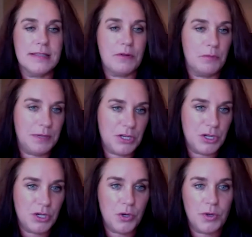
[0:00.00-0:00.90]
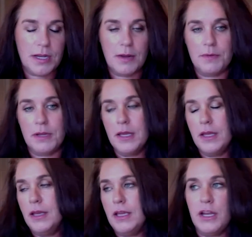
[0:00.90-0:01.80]
and that would be noon. And I would,
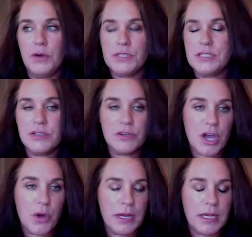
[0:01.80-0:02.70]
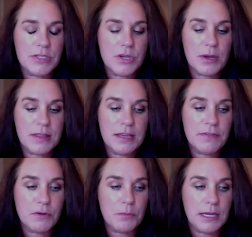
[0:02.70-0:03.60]
still going. So I
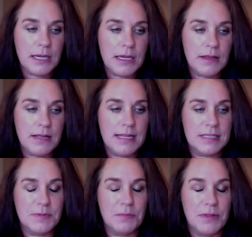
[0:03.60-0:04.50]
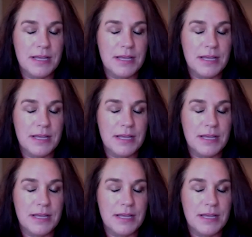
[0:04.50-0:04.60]
think for me, it has been a